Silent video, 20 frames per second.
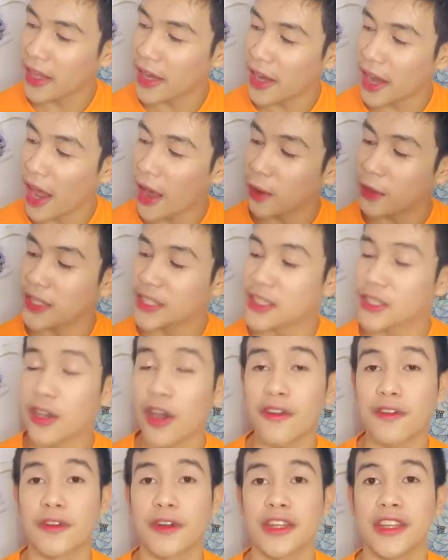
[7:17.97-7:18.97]
And I
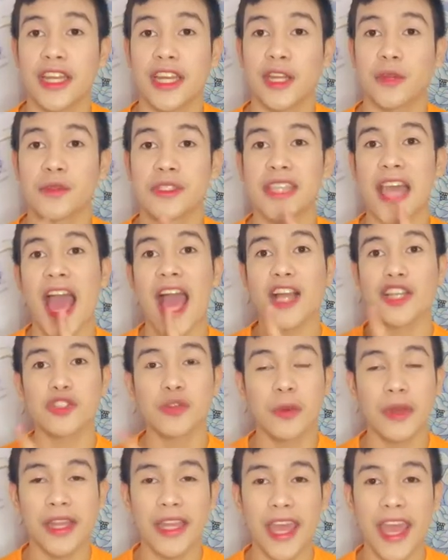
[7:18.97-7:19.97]
discovered that it was
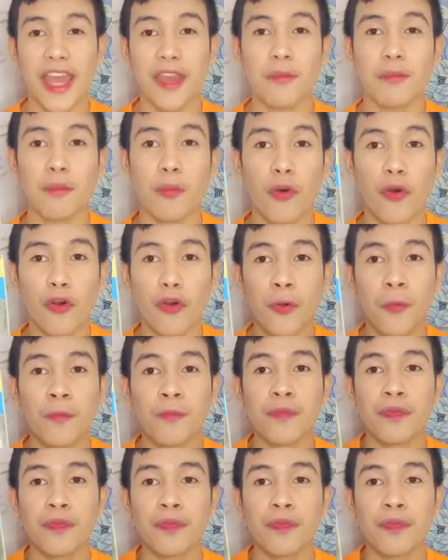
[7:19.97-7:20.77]
actually a book